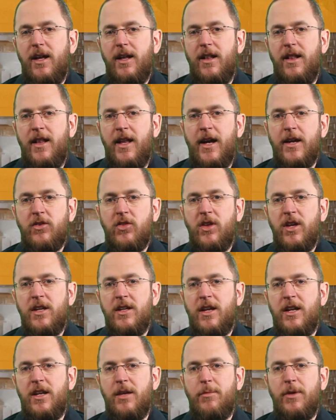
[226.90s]
Like
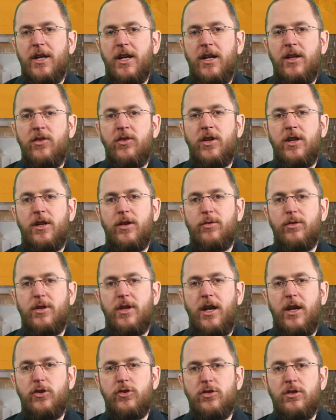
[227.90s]
the dynamic insert
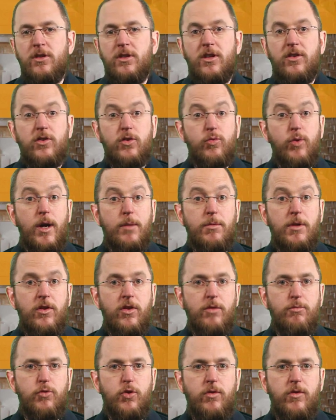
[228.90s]
annotation described
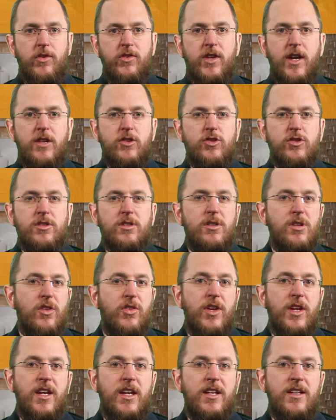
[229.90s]
in the previous section,
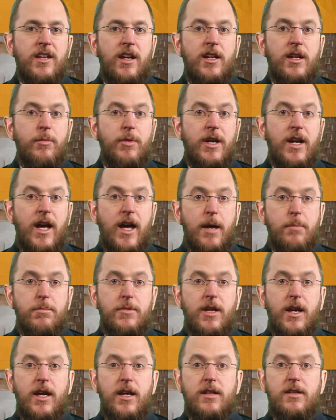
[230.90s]
the dynamic
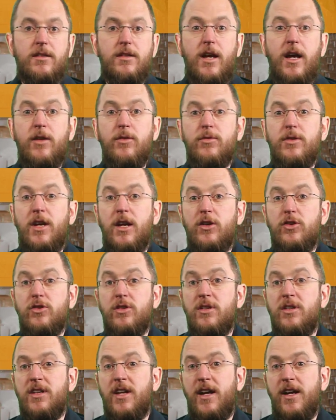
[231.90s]
update
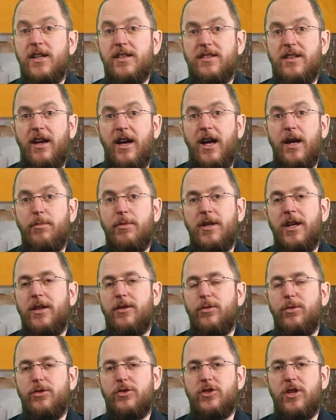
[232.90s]
annotation tells
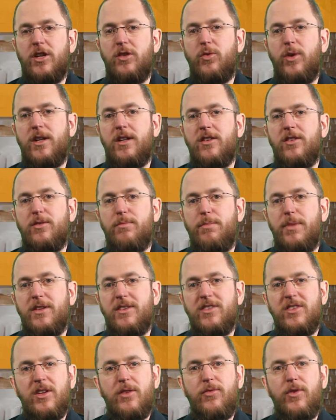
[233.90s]
Hibernate to generate a
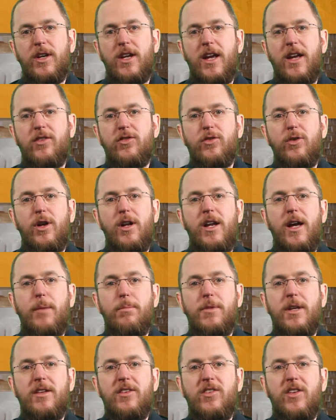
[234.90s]
specific SQL
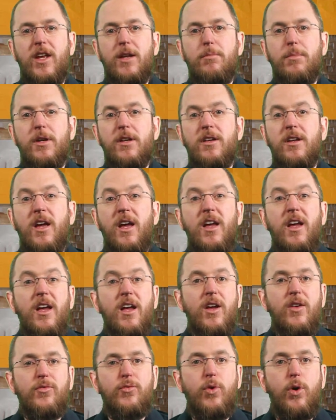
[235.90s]
update statement
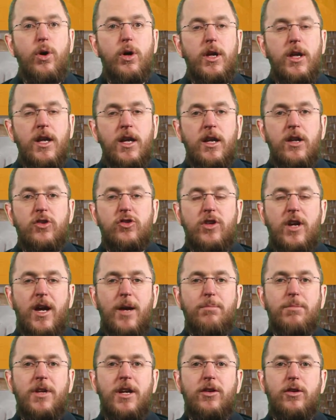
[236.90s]
for each
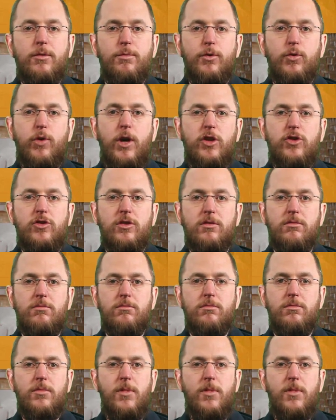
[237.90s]
update operation.